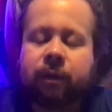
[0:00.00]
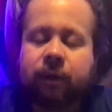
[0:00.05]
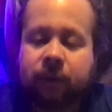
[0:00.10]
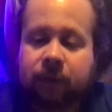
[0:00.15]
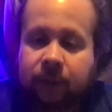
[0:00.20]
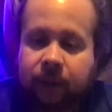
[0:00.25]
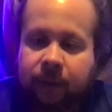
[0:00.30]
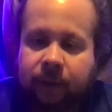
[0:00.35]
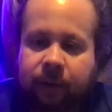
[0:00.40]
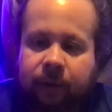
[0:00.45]
that
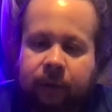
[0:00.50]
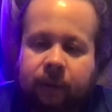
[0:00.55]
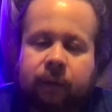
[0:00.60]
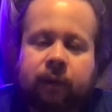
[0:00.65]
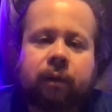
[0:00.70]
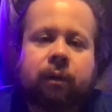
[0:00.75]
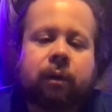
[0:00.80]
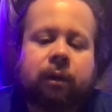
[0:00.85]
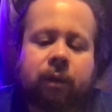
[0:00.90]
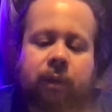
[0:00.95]

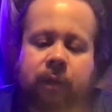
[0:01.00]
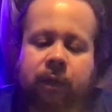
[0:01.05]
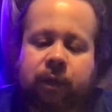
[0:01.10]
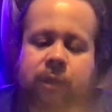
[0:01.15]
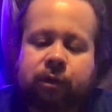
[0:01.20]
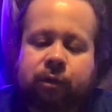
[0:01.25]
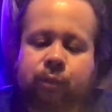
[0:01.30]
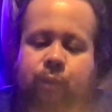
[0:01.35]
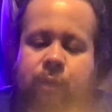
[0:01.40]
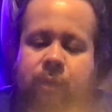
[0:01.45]
air
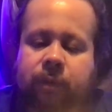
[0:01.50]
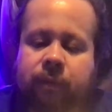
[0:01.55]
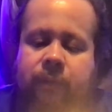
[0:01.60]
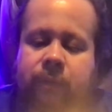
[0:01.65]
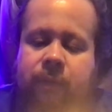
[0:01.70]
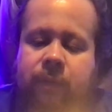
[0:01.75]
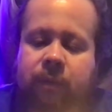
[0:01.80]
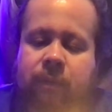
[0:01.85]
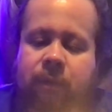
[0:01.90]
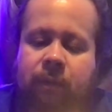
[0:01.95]
is one of
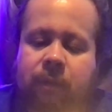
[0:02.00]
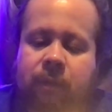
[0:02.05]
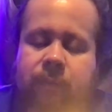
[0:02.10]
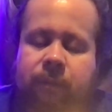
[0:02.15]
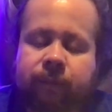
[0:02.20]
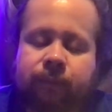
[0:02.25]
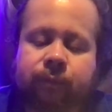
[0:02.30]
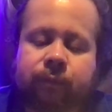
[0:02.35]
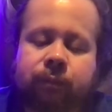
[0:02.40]
the